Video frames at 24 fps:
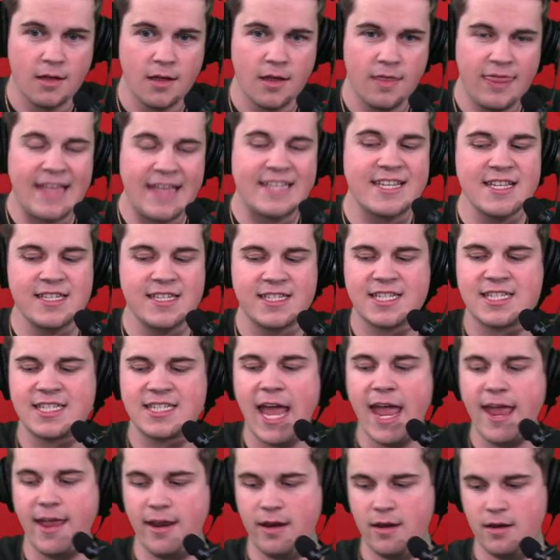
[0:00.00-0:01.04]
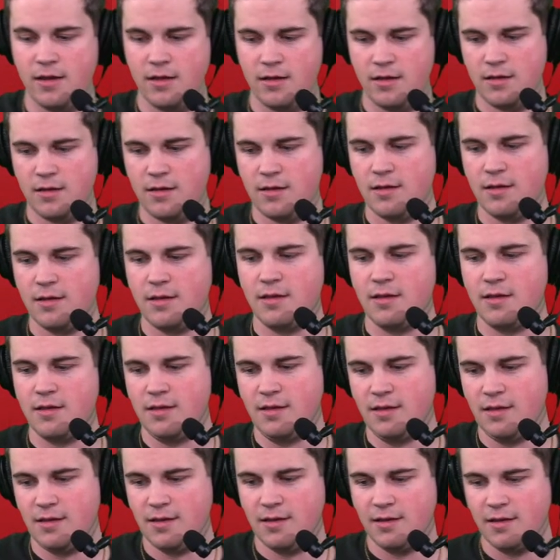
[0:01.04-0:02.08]
That's insane.
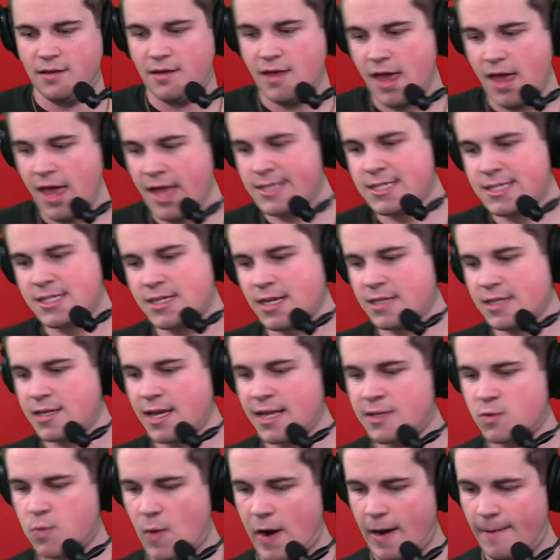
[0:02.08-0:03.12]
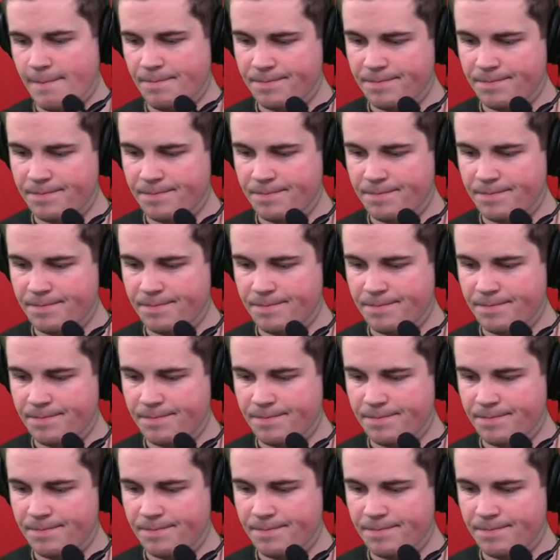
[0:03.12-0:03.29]
It's wild.